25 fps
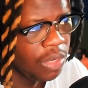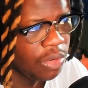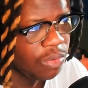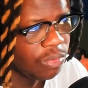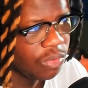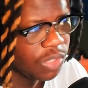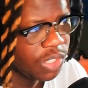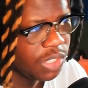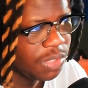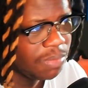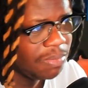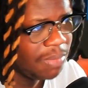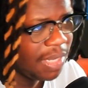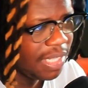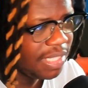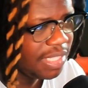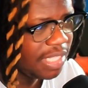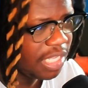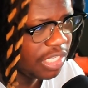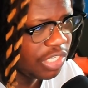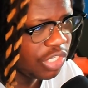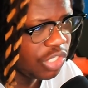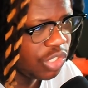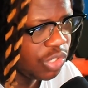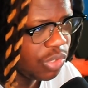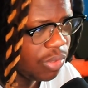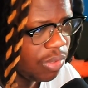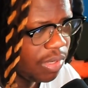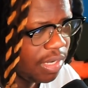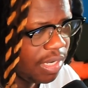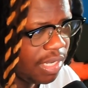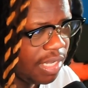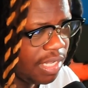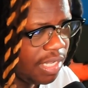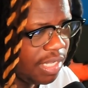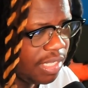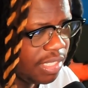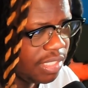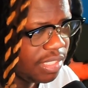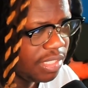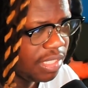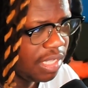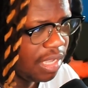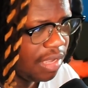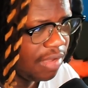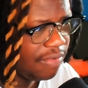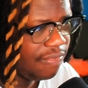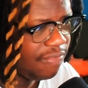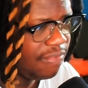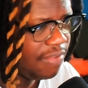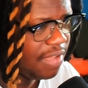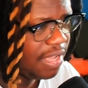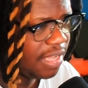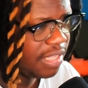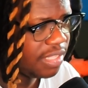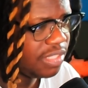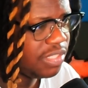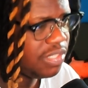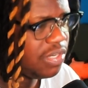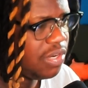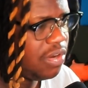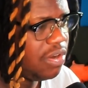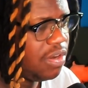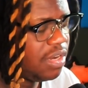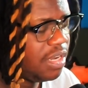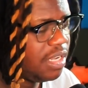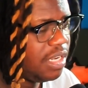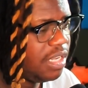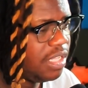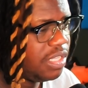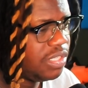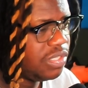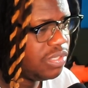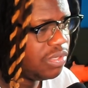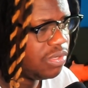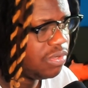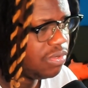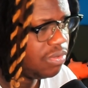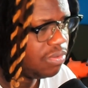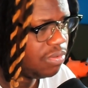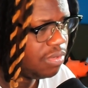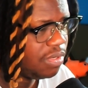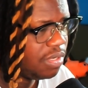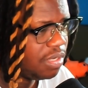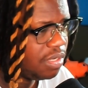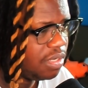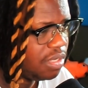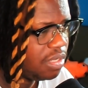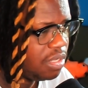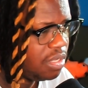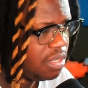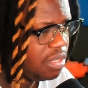which meant that the sure hit effect targeting Sukuna